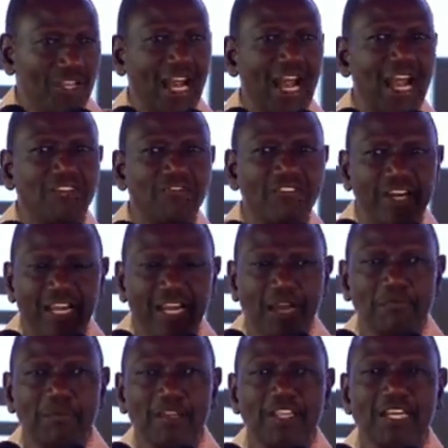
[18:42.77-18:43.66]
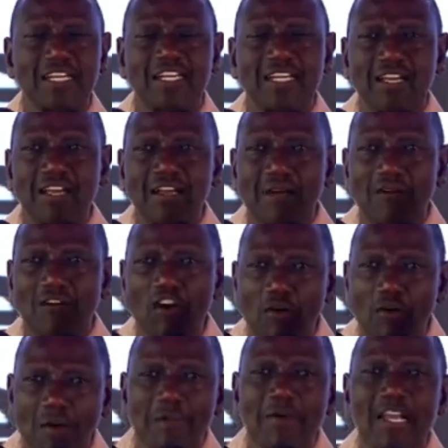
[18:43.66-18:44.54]
I am very happy that
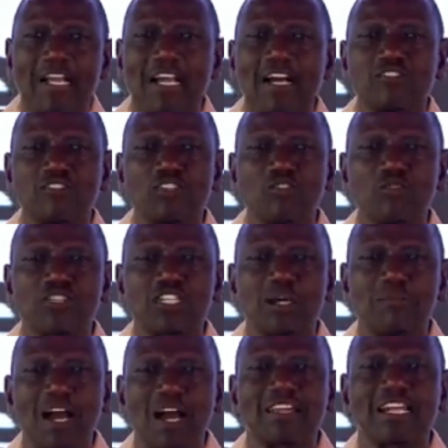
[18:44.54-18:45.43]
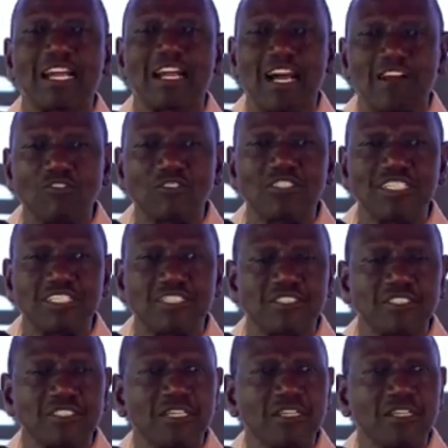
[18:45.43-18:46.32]
Homabay County was among the
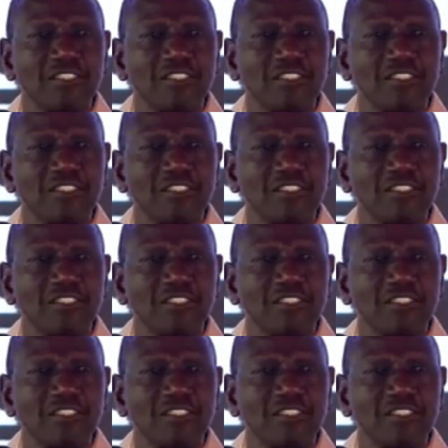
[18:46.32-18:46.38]
counties